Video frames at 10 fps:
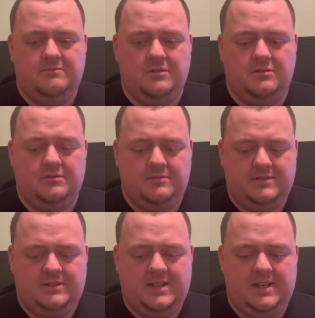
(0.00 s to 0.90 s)
will
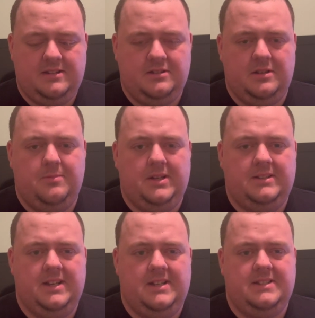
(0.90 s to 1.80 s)
get to the
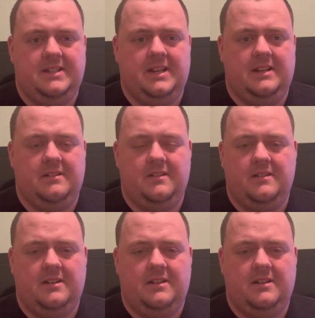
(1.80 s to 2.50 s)
big dance again.